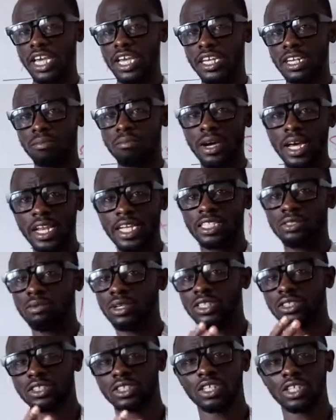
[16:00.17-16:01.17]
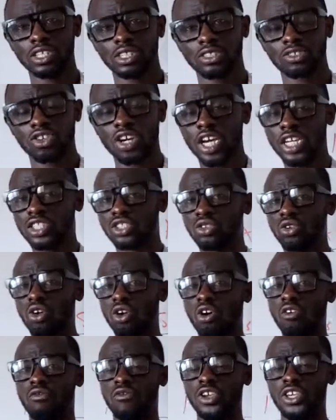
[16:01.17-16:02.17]
and the management is trying to
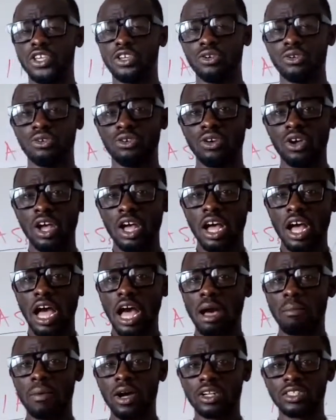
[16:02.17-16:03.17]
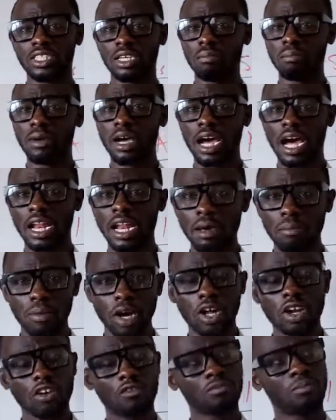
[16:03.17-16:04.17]
offer you about an
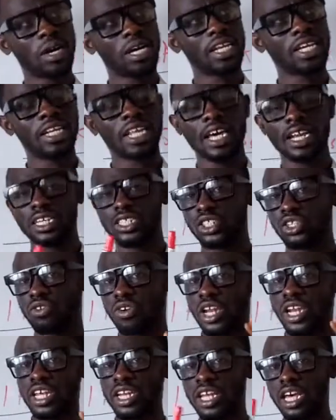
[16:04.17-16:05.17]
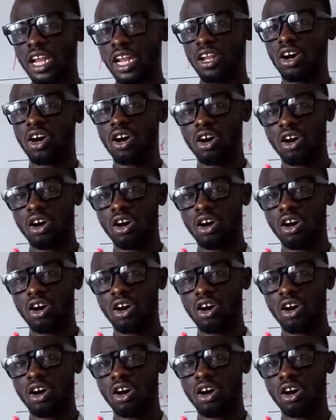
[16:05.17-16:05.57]
amount of money that is greater than